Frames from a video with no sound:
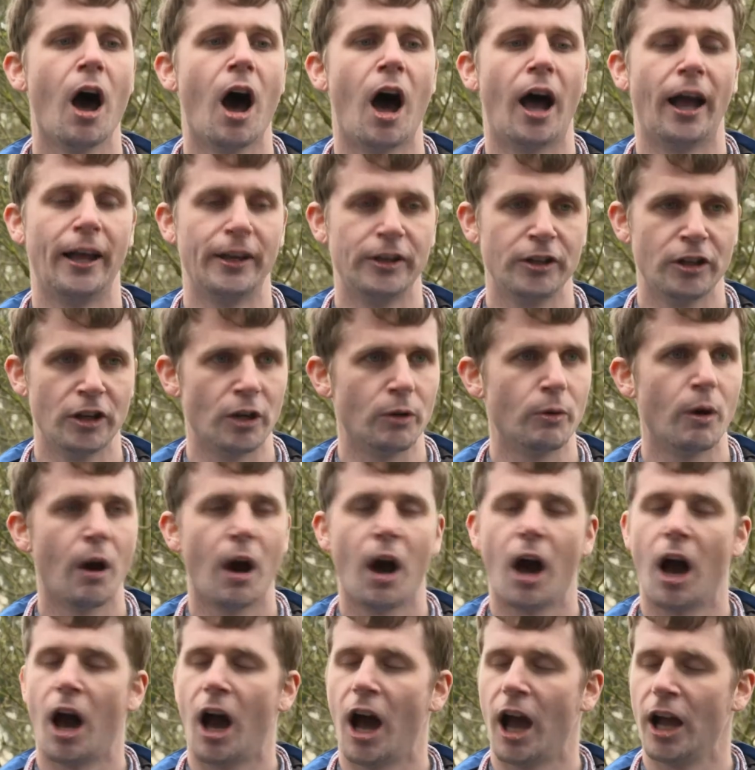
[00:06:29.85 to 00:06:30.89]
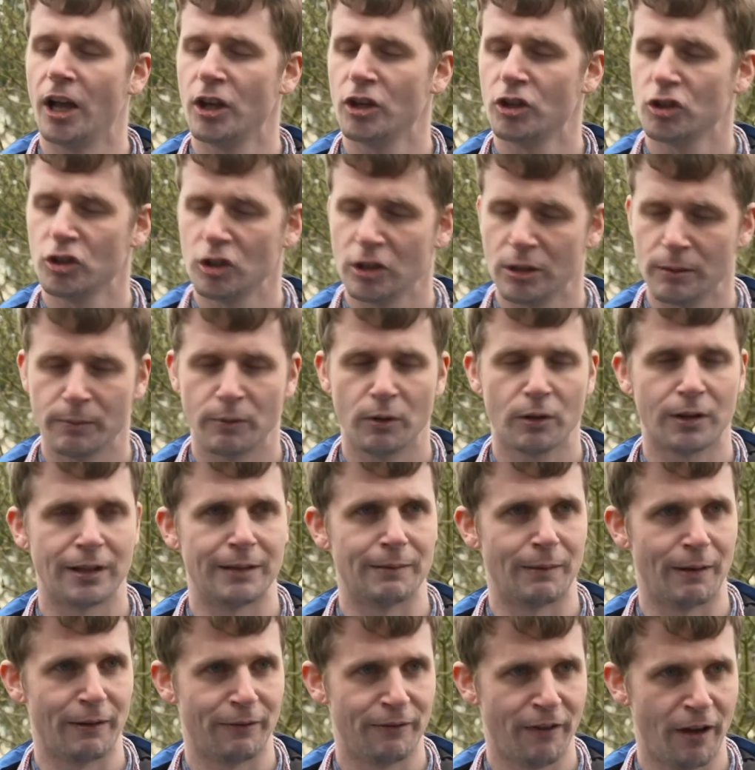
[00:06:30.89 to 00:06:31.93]
I knew I shouldn't be looking
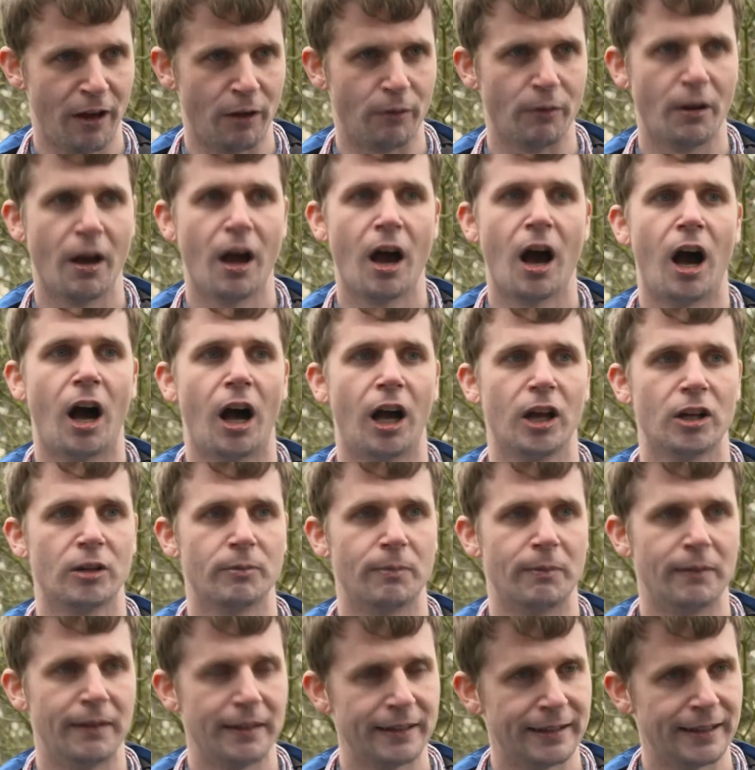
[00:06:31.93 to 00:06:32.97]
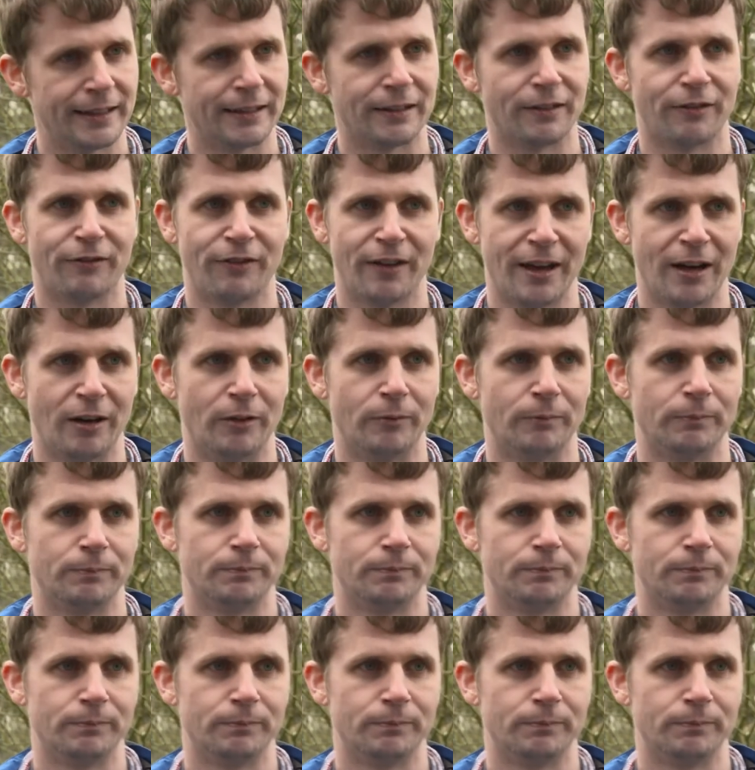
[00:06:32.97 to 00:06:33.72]
at my phone. I should be listening to Phil.